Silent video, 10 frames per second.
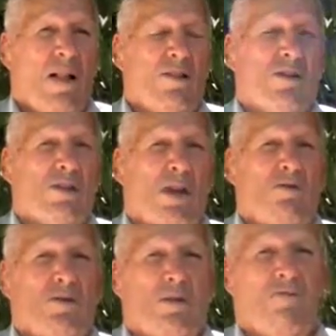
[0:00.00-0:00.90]
Well,
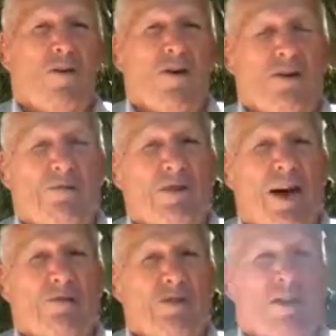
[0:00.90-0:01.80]
there's close to
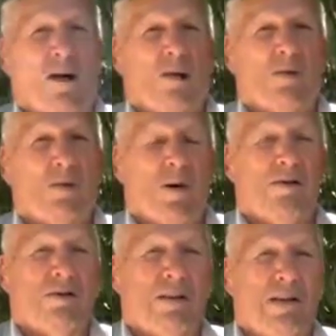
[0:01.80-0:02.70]
$400,000
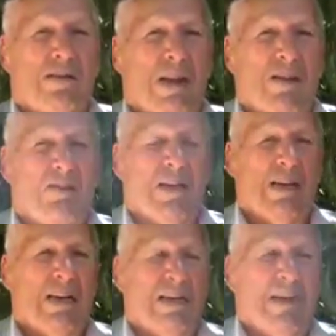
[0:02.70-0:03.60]
worth,
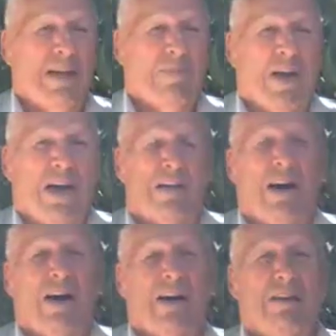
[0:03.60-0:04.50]
and
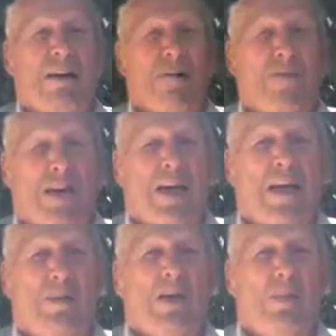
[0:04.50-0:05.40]
I
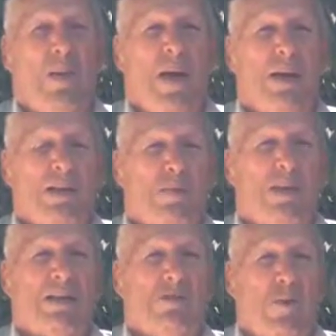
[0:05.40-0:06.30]
forget how many
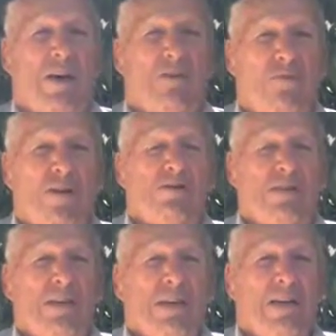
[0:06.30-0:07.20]
paintings, but it's quite a few.